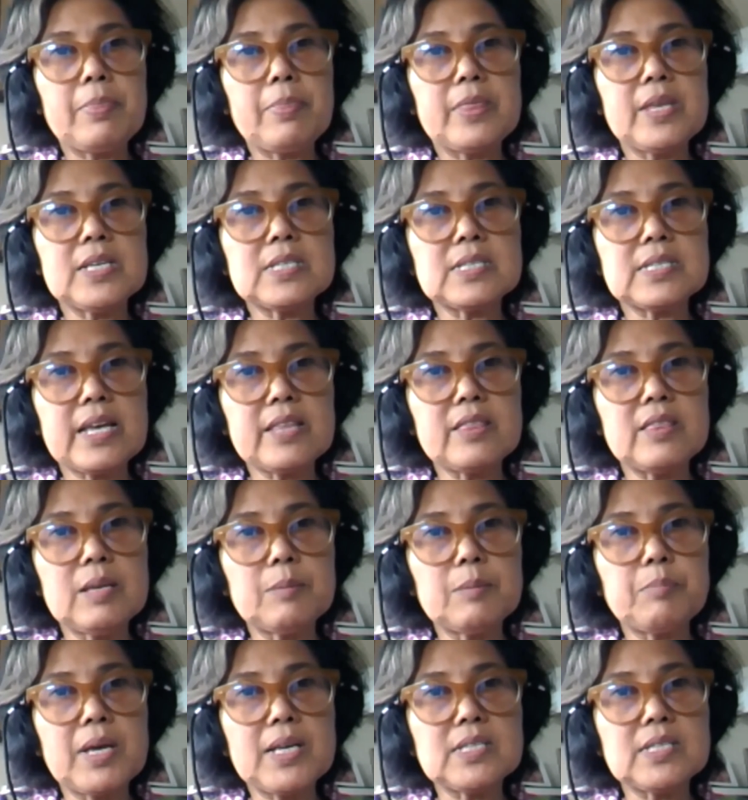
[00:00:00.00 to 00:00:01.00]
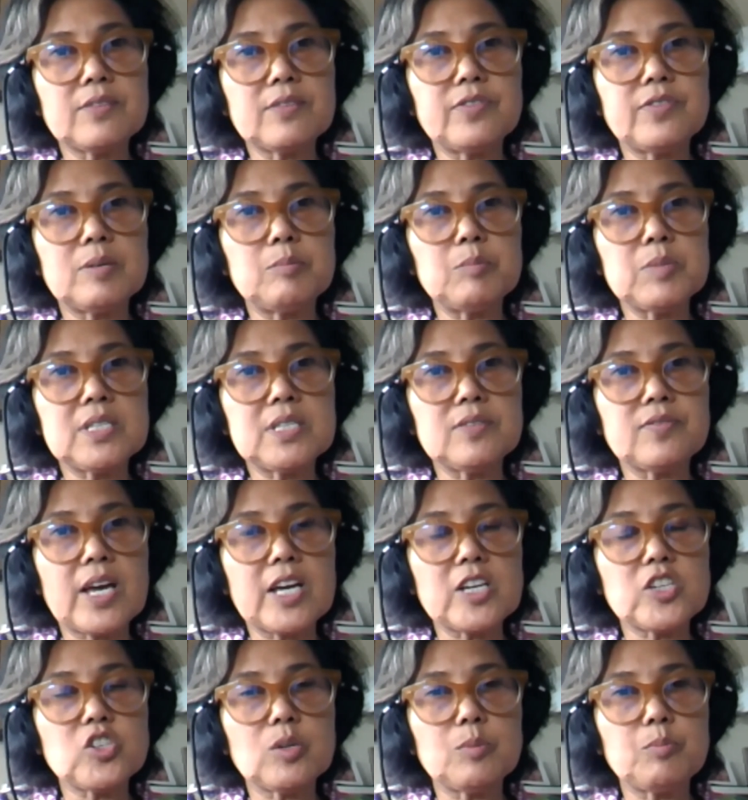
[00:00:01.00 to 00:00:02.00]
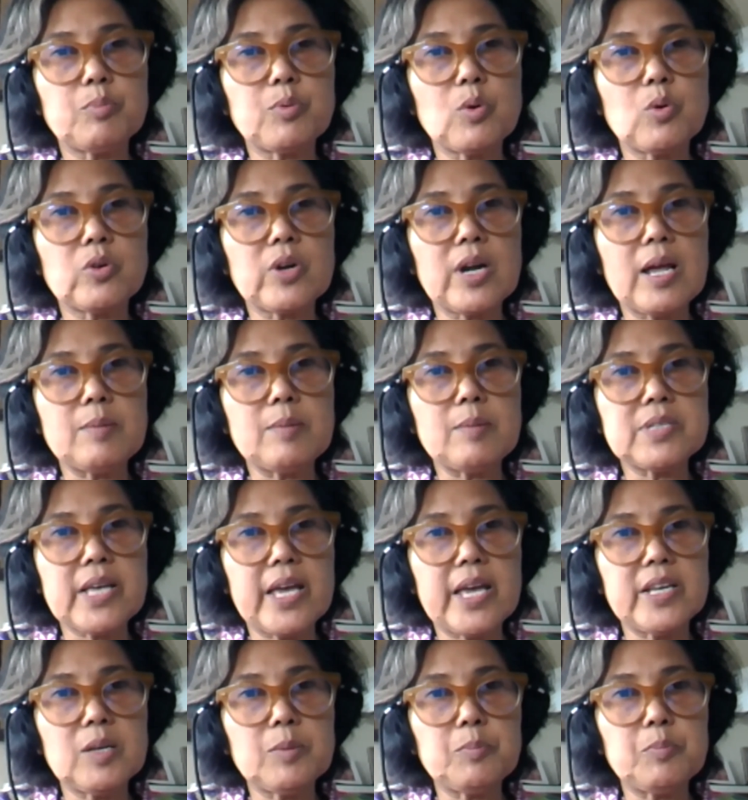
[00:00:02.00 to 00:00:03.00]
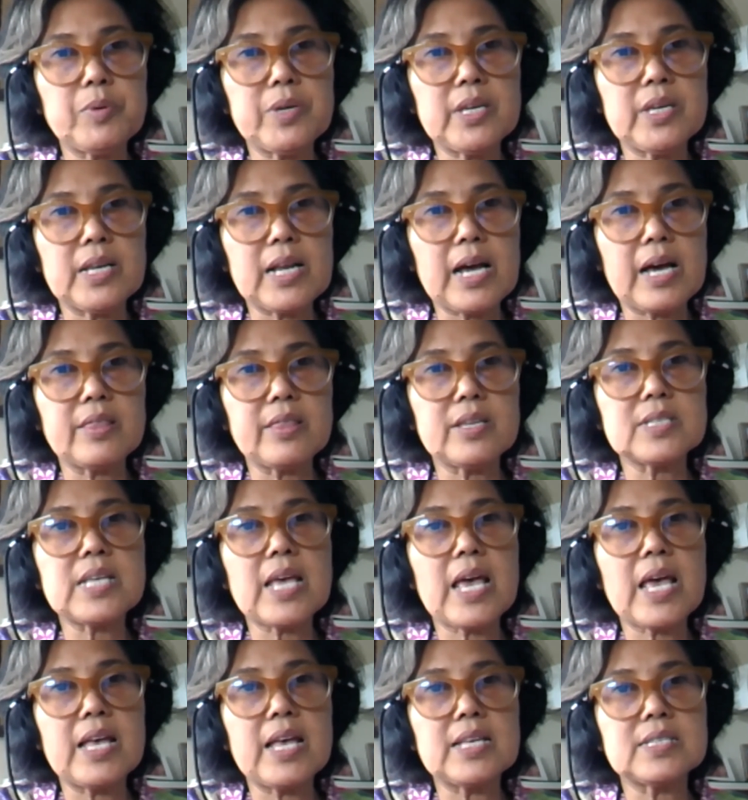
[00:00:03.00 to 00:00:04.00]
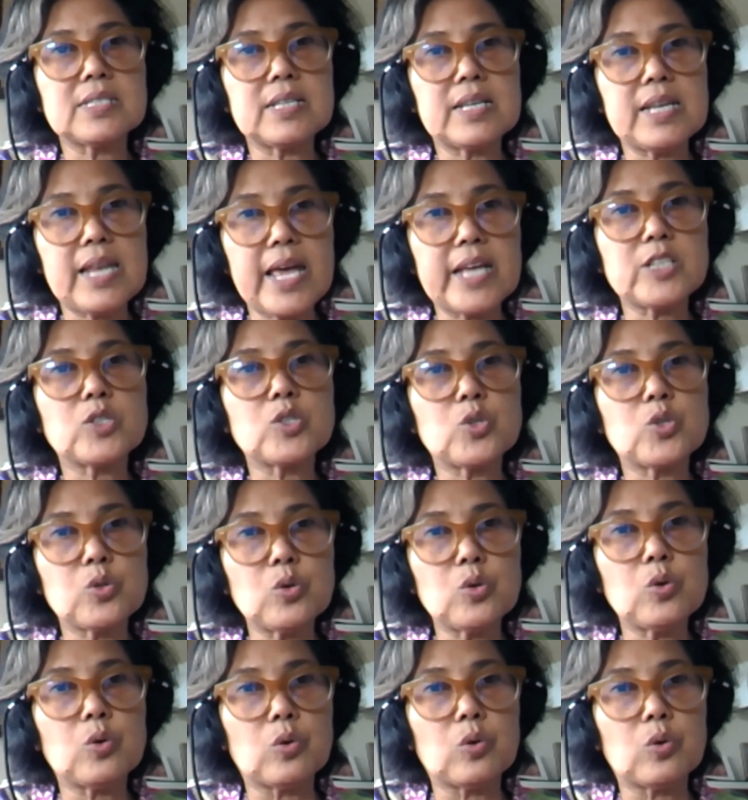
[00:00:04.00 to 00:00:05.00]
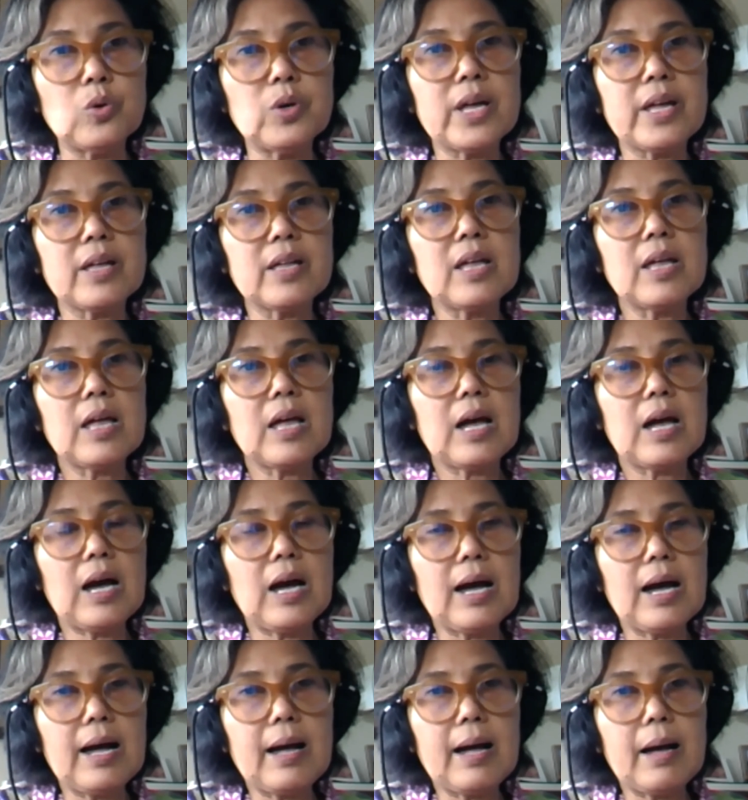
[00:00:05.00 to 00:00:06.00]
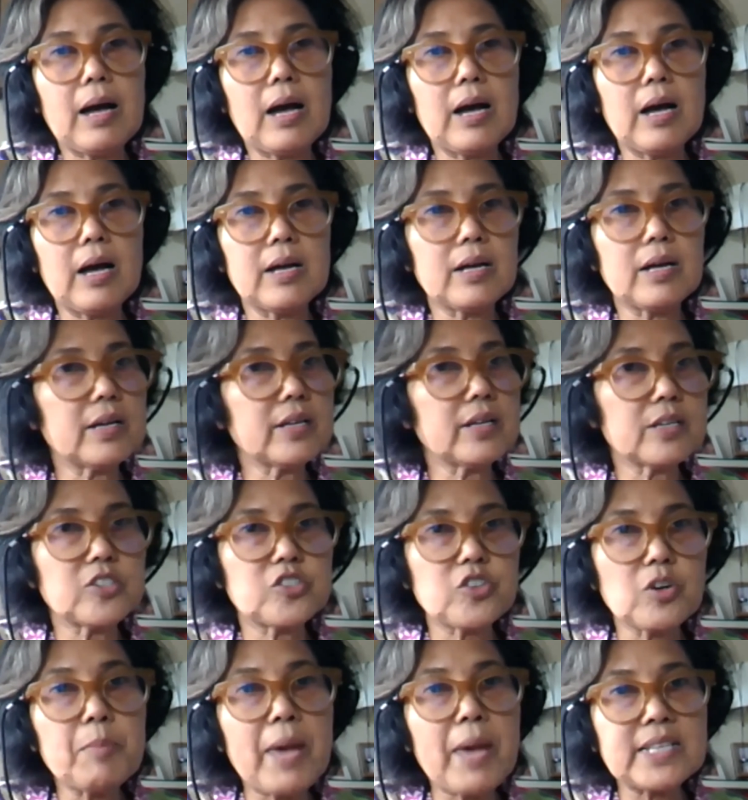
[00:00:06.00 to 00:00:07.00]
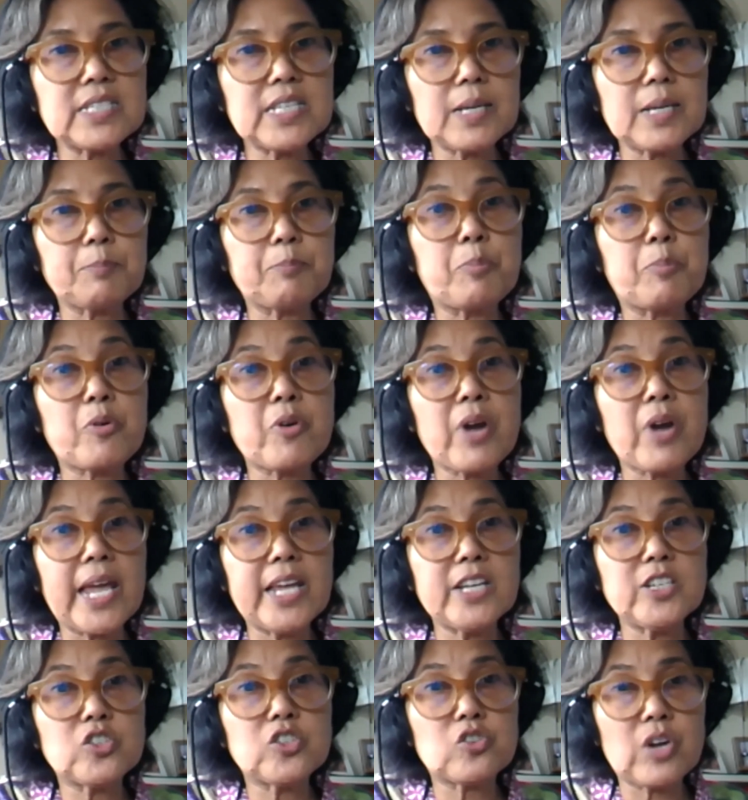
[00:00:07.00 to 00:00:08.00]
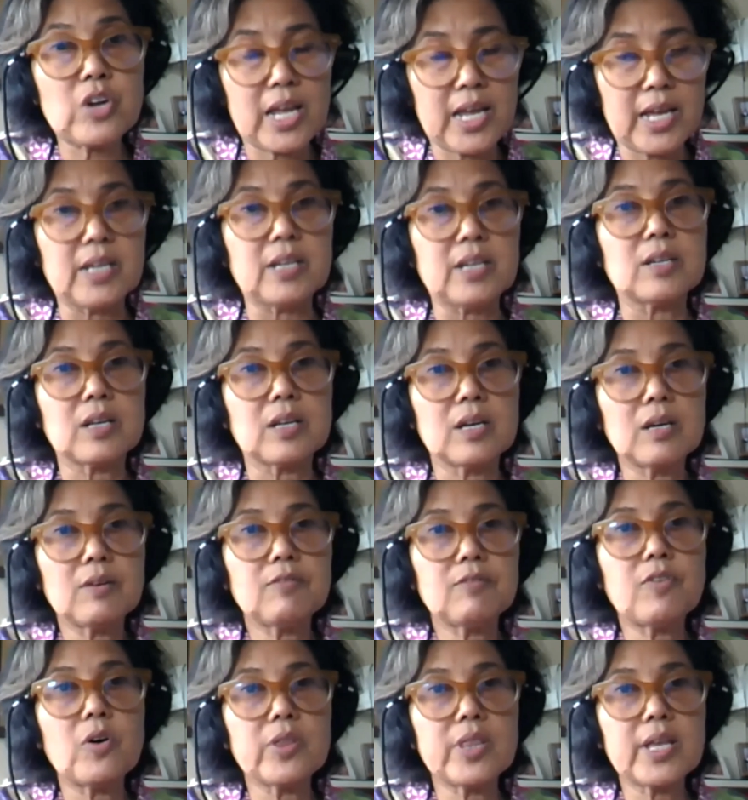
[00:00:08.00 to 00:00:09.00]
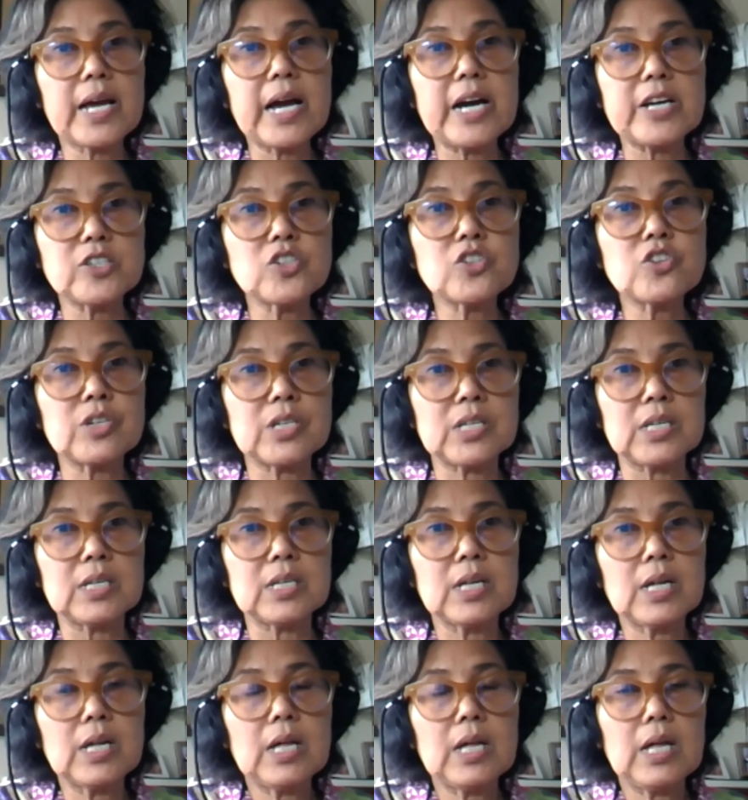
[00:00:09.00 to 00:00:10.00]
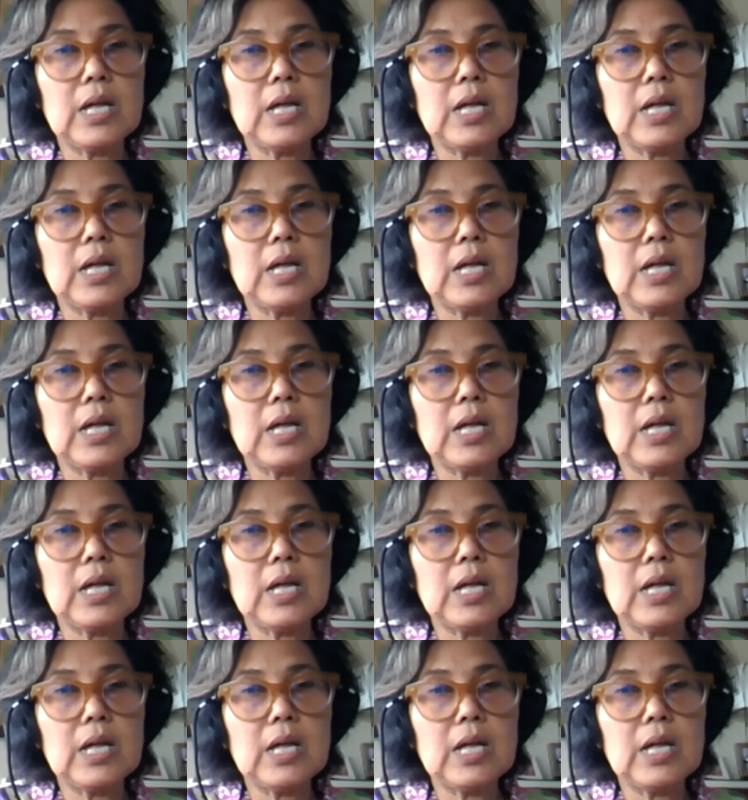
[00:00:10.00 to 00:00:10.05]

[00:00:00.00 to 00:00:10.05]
this ethnic-based affirmative action programs, NEP and others, has led to a dramatic brain drain for the country.